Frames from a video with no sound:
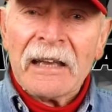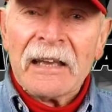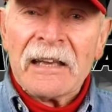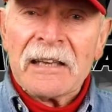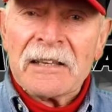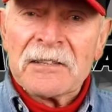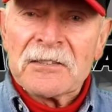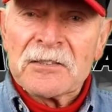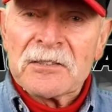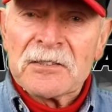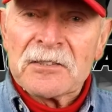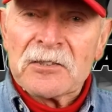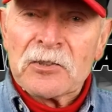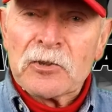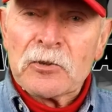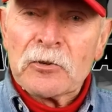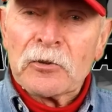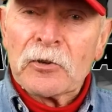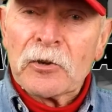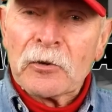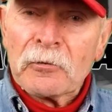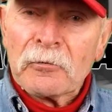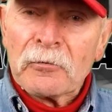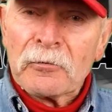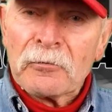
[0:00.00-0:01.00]
is to
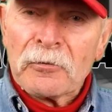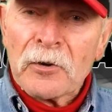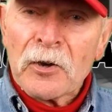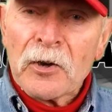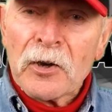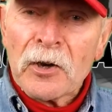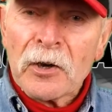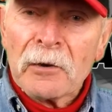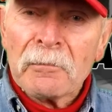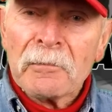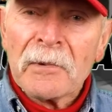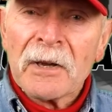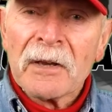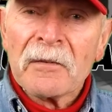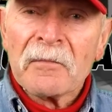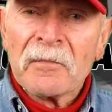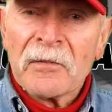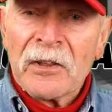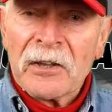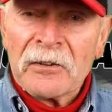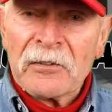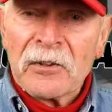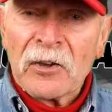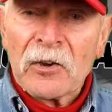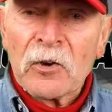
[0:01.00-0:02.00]
confirm
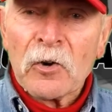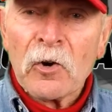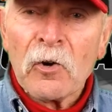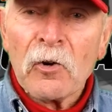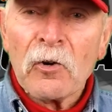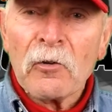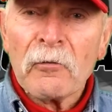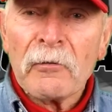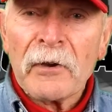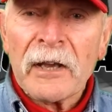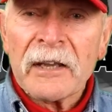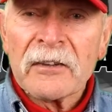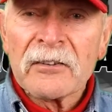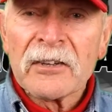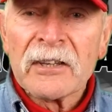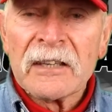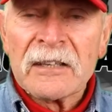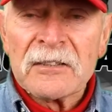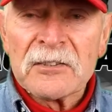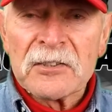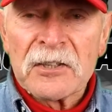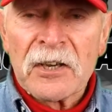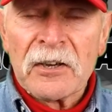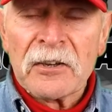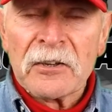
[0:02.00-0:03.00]
that the Corvette
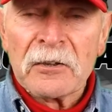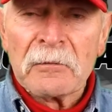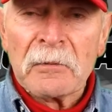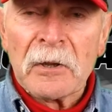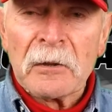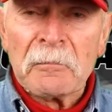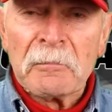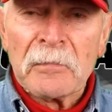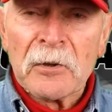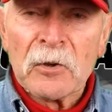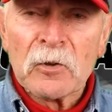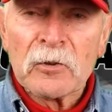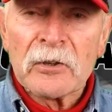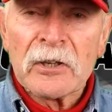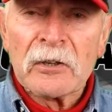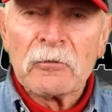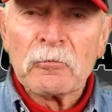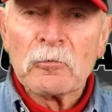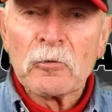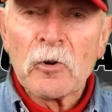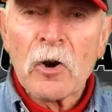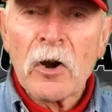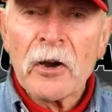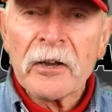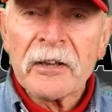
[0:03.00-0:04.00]
is going to be built in
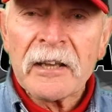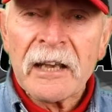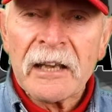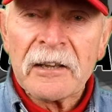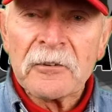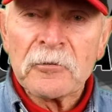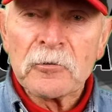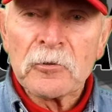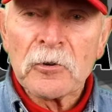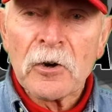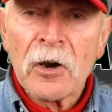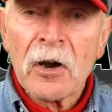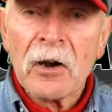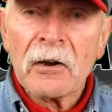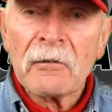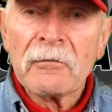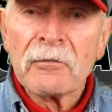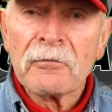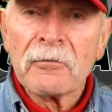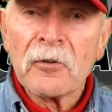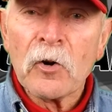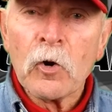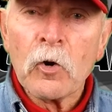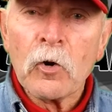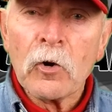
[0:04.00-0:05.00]
right-hand drive
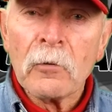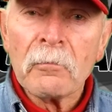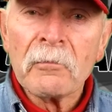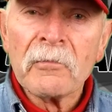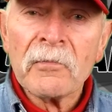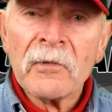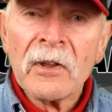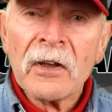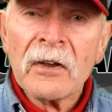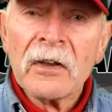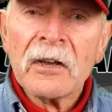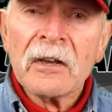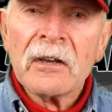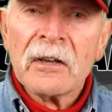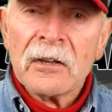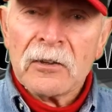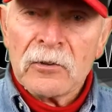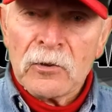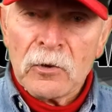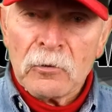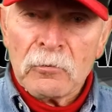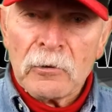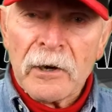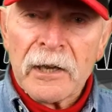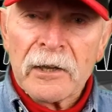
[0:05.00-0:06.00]
form
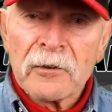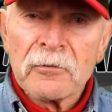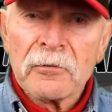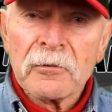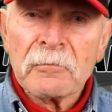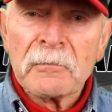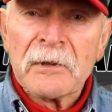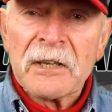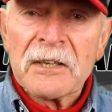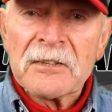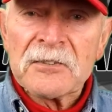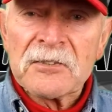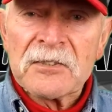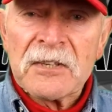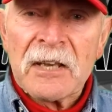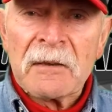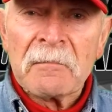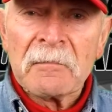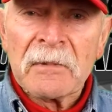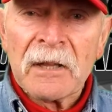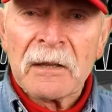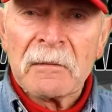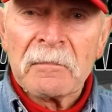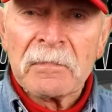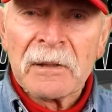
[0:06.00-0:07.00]
direct from the
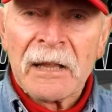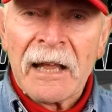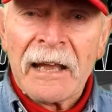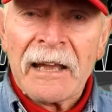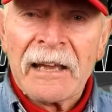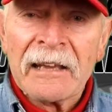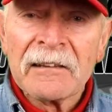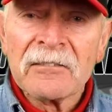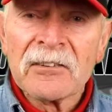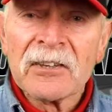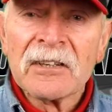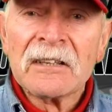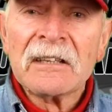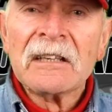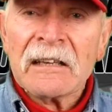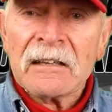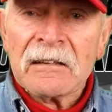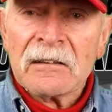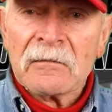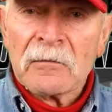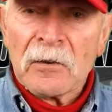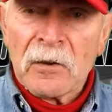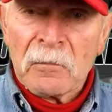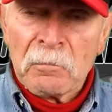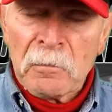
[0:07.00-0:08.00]
assembly plant
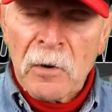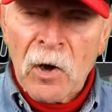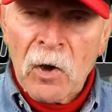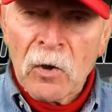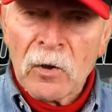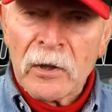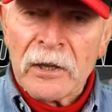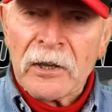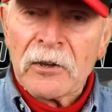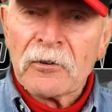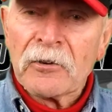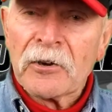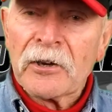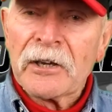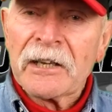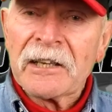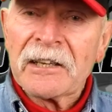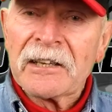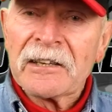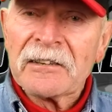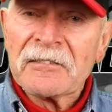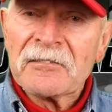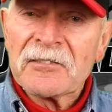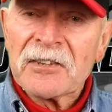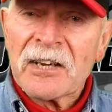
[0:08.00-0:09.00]
in Bowling Green,
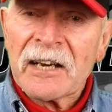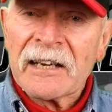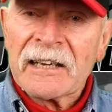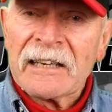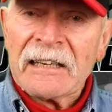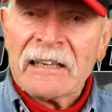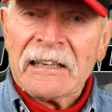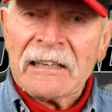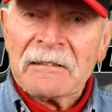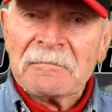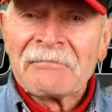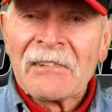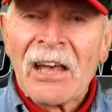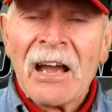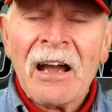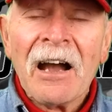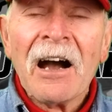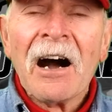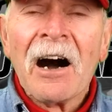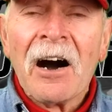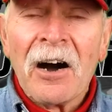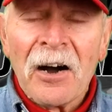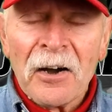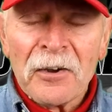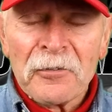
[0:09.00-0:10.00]
Kentucky.
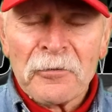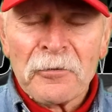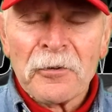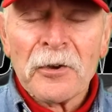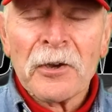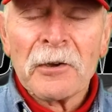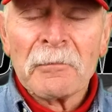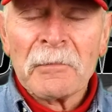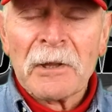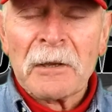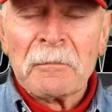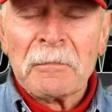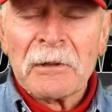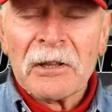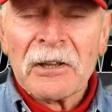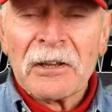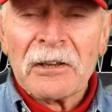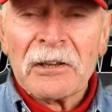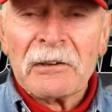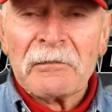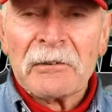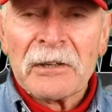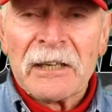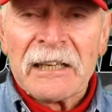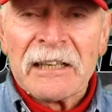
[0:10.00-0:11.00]
I firmly
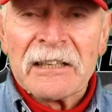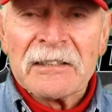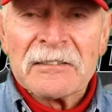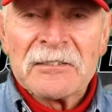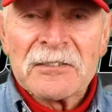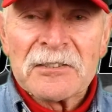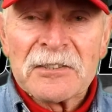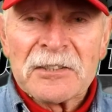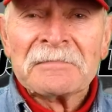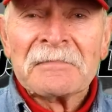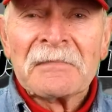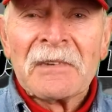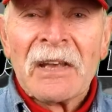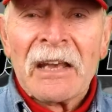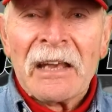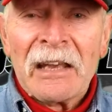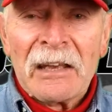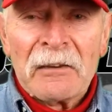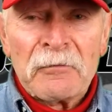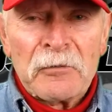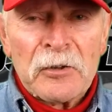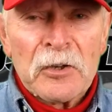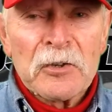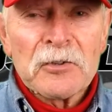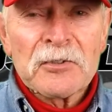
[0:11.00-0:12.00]
believe it is.
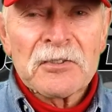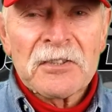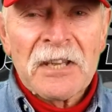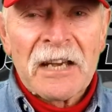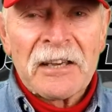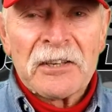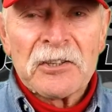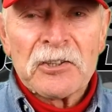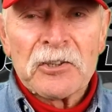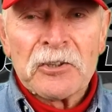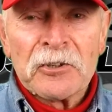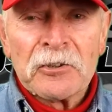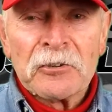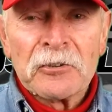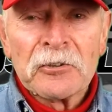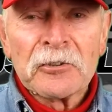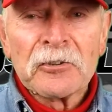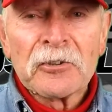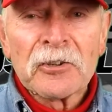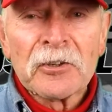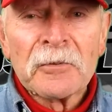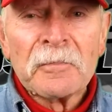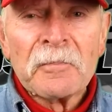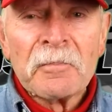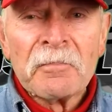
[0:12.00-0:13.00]
If you stay
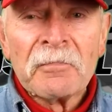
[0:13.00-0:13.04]
tuned,